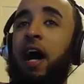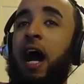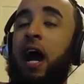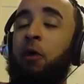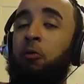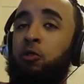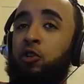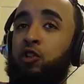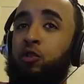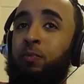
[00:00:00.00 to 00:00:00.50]

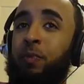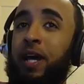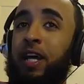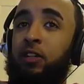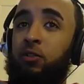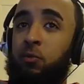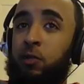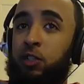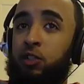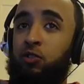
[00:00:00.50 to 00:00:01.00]
I
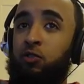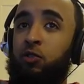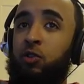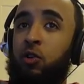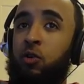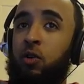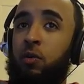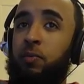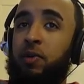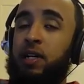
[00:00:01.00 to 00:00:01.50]
respect what you're
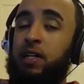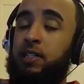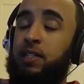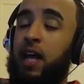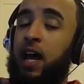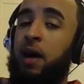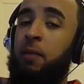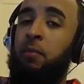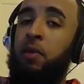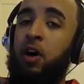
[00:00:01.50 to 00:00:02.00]
doing because
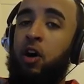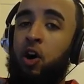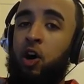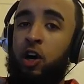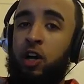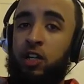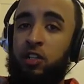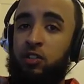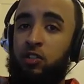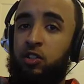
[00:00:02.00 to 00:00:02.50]
I'm an
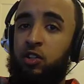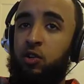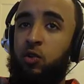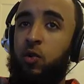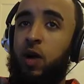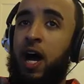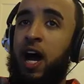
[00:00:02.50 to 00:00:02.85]
artist too.